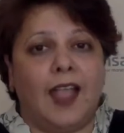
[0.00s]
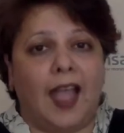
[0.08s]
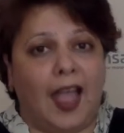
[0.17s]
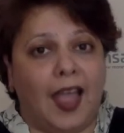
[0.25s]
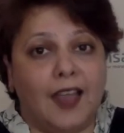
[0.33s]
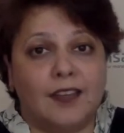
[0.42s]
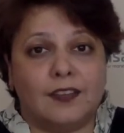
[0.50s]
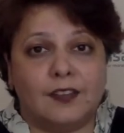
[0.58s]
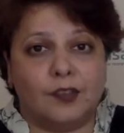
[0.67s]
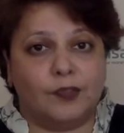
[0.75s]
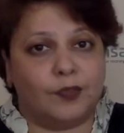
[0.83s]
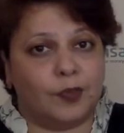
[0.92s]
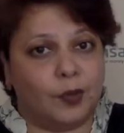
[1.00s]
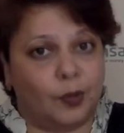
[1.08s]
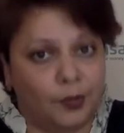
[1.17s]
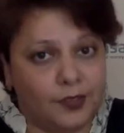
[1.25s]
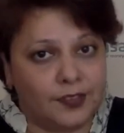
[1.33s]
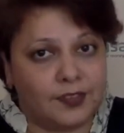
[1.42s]
and of
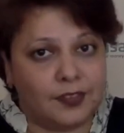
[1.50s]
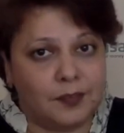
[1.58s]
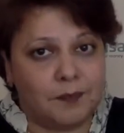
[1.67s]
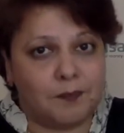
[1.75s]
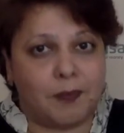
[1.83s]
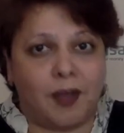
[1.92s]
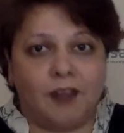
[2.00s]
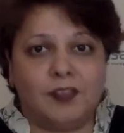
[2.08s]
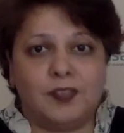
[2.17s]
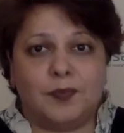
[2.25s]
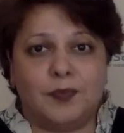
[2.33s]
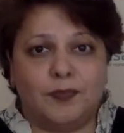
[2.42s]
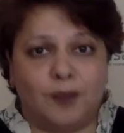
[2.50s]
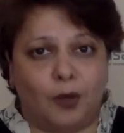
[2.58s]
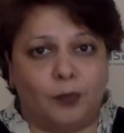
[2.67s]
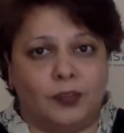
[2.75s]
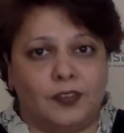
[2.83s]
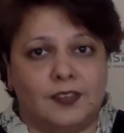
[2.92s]
course the past
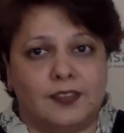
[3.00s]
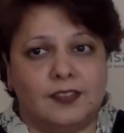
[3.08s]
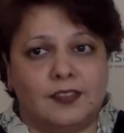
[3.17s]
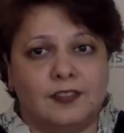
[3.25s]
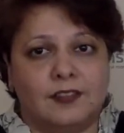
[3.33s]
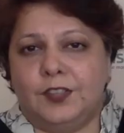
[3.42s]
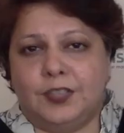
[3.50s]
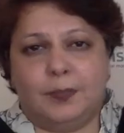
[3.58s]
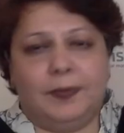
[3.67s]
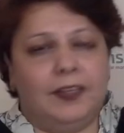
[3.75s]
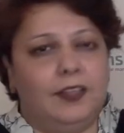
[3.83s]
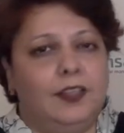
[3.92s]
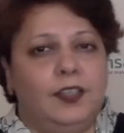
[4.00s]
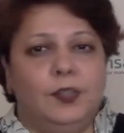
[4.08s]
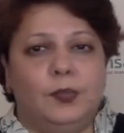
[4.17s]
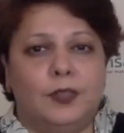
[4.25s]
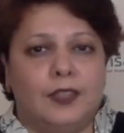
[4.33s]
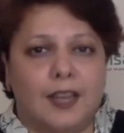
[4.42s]
performance. So typically
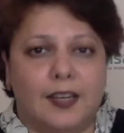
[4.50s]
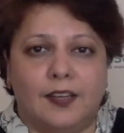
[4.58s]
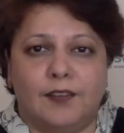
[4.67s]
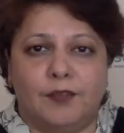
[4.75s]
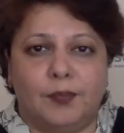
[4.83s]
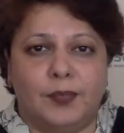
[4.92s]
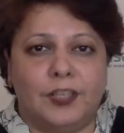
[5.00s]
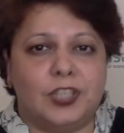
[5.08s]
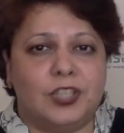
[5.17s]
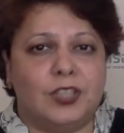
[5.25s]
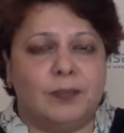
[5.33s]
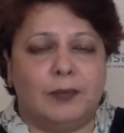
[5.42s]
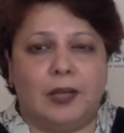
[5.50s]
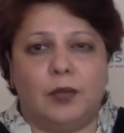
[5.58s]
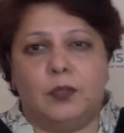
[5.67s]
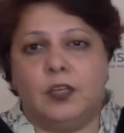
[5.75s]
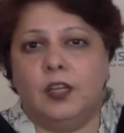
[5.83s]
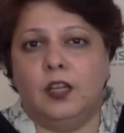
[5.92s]
you could get information
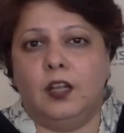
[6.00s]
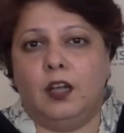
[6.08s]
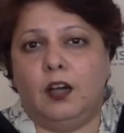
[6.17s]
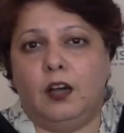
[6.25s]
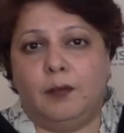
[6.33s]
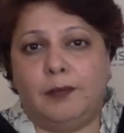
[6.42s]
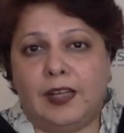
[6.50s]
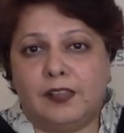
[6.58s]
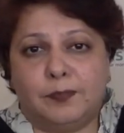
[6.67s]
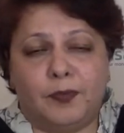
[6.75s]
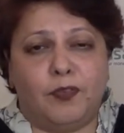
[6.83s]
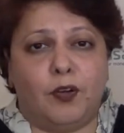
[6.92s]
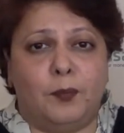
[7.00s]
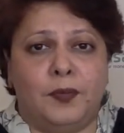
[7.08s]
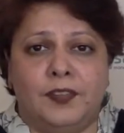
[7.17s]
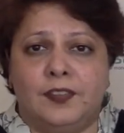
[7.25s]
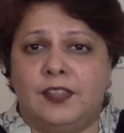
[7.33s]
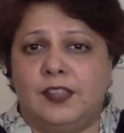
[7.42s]
about past
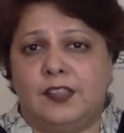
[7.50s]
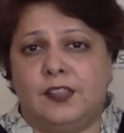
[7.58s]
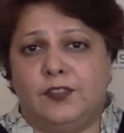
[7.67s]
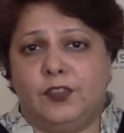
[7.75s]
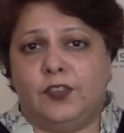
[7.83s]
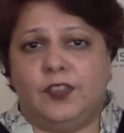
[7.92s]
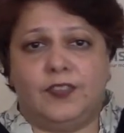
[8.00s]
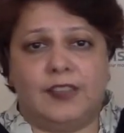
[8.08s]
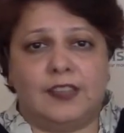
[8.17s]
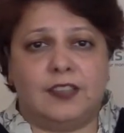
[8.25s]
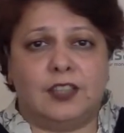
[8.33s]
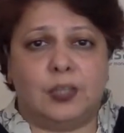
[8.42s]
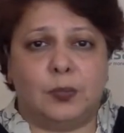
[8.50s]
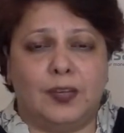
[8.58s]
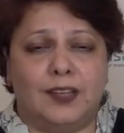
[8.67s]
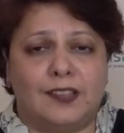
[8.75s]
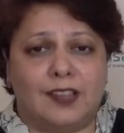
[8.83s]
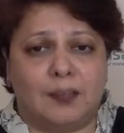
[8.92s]
performance, that is if you've invested through
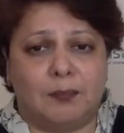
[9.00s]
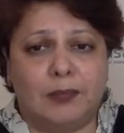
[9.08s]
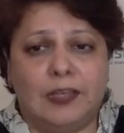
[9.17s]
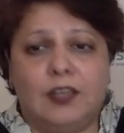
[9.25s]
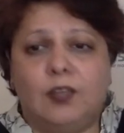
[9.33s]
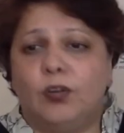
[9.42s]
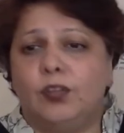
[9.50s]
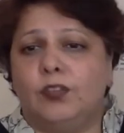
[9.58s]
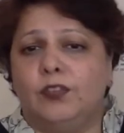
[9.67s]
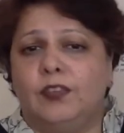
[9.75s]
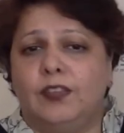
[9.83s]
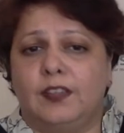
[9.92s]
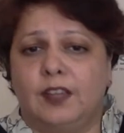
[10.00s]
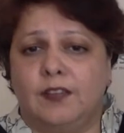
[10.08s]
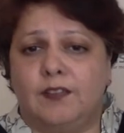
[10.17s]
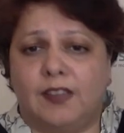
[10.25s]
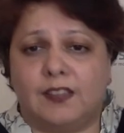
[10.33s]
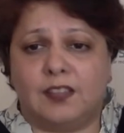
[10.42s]
SIP or you've
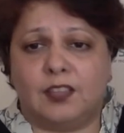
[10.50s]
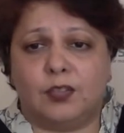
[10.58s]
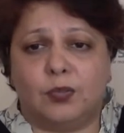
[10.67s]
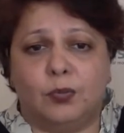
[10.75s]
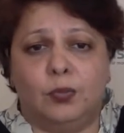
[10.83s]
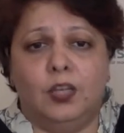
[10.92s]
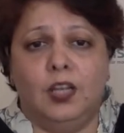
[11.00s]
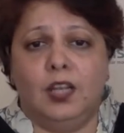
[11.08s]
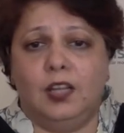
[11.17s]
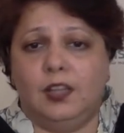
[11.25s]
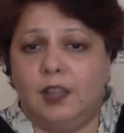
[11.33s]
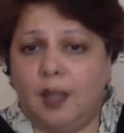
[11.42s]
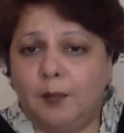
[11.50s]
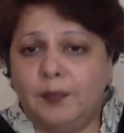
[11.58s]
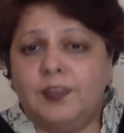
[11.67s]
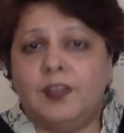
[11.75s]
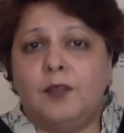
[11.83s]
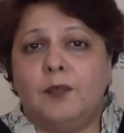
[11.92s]
invested through
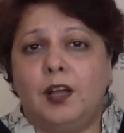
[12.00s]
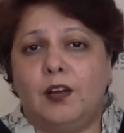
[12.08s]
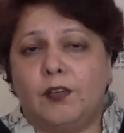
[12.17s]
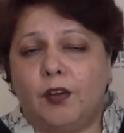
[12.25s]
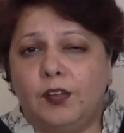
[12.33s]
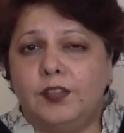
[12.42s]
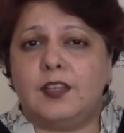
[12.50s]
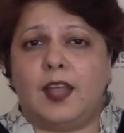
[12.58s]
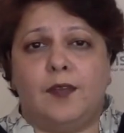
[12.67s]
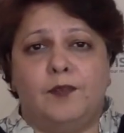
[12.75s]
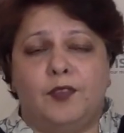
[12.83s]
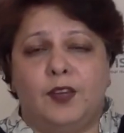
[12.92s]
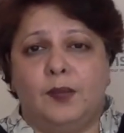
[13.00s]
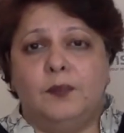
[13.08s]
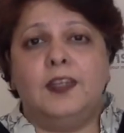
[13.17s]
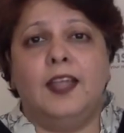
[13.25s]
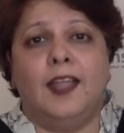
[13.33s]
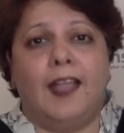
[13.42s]
lump sum across time
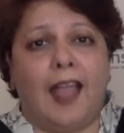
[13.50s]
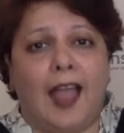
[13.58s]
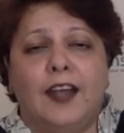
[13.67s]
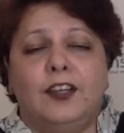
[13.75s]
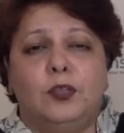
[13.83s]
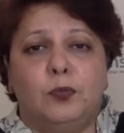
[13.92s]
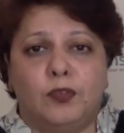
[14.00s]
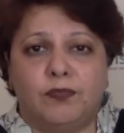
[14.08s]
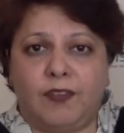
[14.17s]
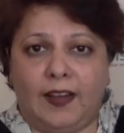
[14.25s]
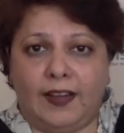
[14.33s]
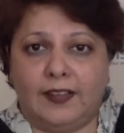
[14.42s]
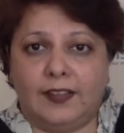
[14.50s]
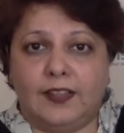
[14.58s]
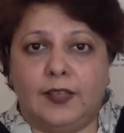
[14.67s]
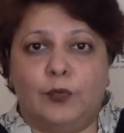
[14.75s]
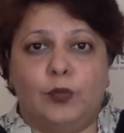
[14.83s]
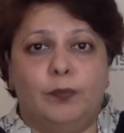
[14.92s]
frames, and you would find
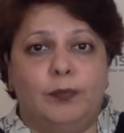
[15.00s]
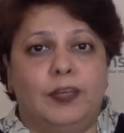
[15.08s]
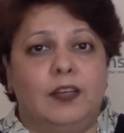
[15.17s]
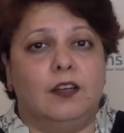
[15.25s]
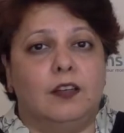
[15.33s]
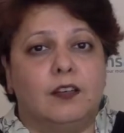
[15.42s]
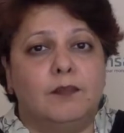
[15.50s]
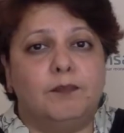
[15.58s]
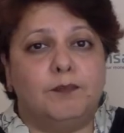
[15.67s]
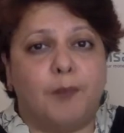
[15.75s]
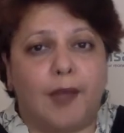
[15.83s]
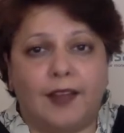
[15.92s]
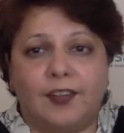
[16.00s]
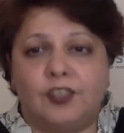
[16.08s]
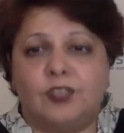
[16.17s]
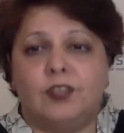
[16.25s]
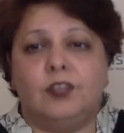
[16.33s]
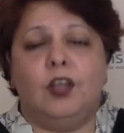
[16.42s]
that there would be
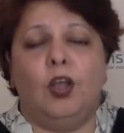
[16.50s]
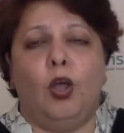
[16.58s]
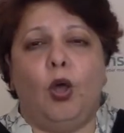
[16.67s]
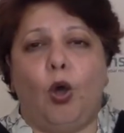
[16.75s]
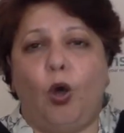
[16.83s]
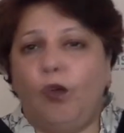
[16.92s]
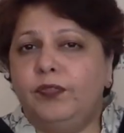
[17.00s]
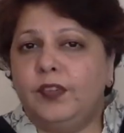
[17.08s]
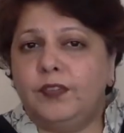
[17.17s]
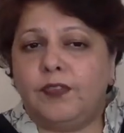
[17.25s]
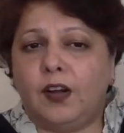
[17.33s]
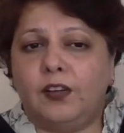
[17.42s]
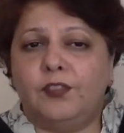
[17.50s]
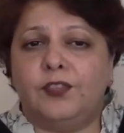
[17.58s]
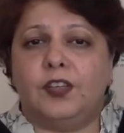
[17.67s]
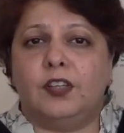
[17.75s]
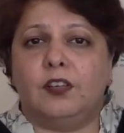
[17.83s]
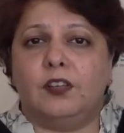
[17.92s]
comparison of the
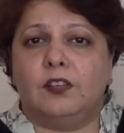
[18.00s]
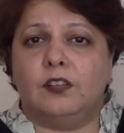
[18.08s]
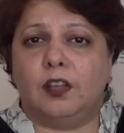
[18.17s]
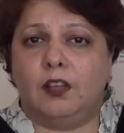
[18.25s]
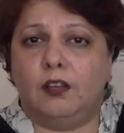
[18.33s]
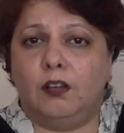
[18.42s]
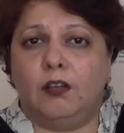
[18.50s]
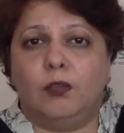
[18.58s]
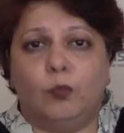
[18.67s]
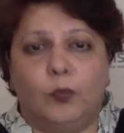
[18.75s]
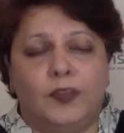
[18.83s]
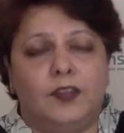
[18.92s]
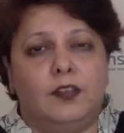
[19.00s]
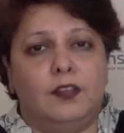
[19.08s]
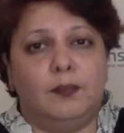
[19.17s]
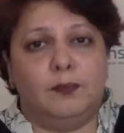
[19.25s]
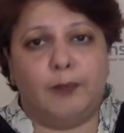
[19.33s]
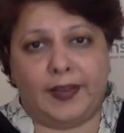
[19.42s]
fund's returns along with
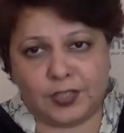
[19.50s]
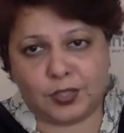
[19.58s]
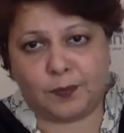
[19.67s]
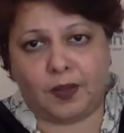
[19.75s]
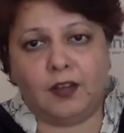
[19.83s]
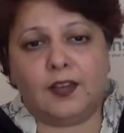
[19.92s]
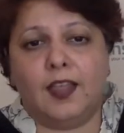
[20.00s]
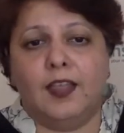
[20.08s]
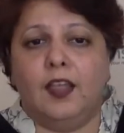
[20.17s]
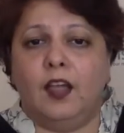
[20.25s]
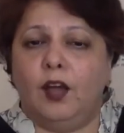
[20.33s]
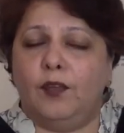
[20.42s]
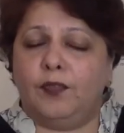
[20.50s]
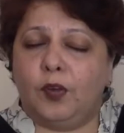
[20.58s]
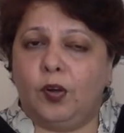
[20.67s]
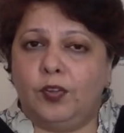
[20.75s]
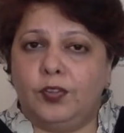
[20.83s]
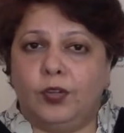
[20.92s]
the benchmark. Of
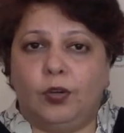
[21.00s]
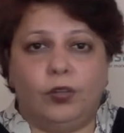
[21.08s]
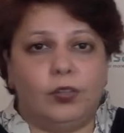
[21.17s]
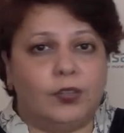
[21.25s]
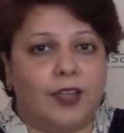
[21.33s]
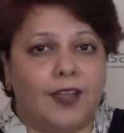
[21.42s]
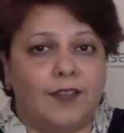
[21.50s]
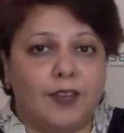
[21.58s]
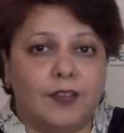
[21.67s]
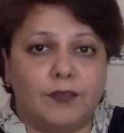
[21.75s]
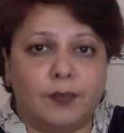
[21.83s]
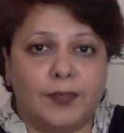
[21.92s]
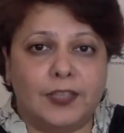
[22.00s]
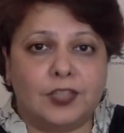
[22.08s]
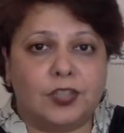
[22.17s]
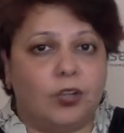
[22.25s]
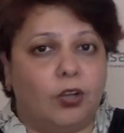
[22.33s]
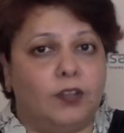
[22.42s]
course, you also have
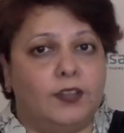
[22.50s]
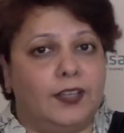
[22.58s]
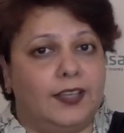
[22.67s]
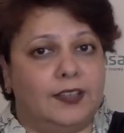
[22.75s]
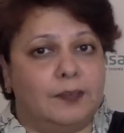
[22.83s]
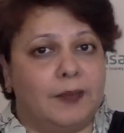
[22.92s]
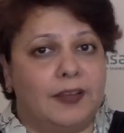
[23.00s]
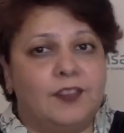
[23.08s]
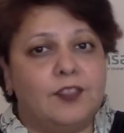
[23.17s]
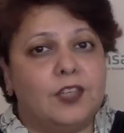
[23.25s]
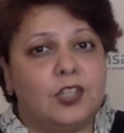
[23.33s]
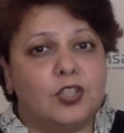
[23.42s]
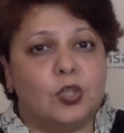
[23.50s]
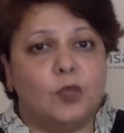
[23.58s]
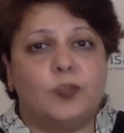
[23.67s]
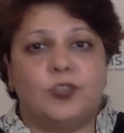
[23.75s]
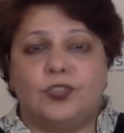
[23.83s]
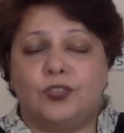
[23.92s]
information on the expense
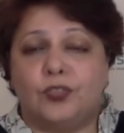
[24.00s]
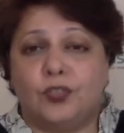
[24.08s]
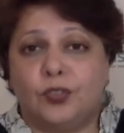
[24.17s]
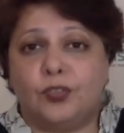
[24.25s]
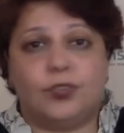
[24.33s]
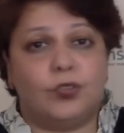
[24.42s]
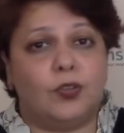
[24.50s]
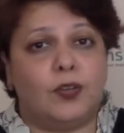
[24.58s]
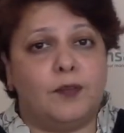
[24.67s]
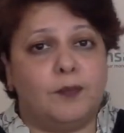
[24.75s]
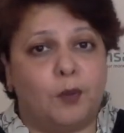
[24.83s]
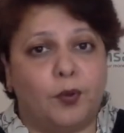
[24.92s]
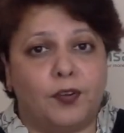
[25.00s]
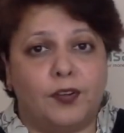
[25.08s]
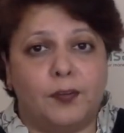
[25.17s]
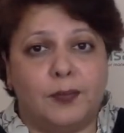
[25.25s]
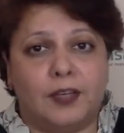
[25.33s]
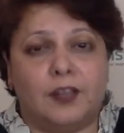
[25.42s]
ratio, which is so
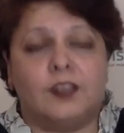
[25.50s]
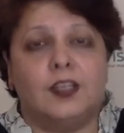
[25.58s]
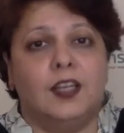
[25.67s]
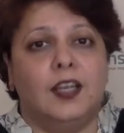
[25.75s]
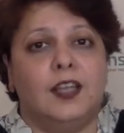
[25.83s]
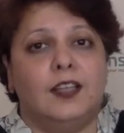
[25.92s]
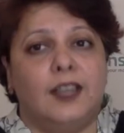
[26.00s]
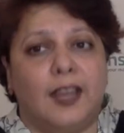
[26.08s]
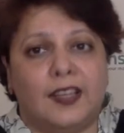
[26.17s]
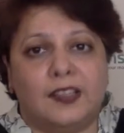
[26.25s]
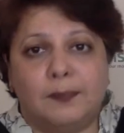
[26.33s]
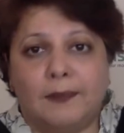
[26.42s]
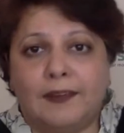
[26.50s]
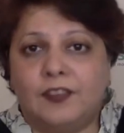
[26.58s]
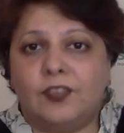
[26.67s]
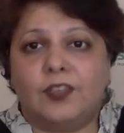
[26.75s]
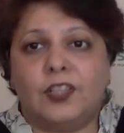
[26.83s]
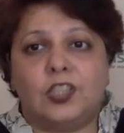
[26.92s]
important, because the
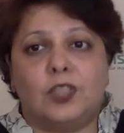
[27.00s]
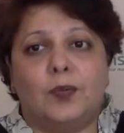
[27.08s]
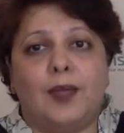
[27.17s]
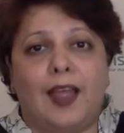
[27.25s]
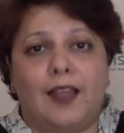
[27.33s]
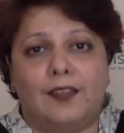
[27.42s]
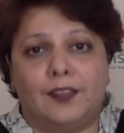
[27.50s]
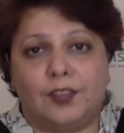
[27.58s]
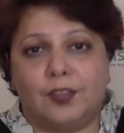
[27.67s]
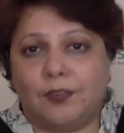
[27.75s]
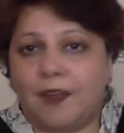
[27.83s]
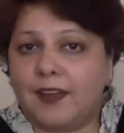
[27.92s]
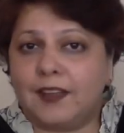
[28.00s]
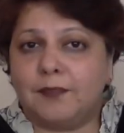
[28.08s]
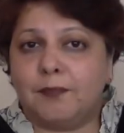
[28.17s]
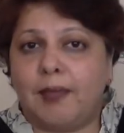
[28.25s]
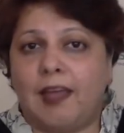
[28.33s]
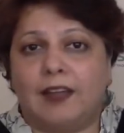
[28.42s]
expense ratio has a direct
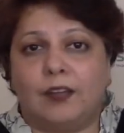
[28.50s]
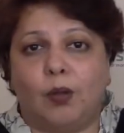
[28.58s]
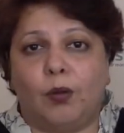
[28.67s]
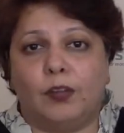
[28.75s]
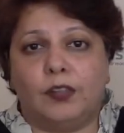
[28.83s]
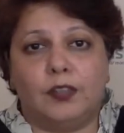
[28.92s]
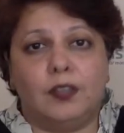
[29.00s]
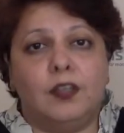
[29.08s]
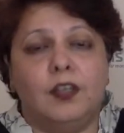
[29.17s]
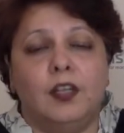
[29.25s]
impact on the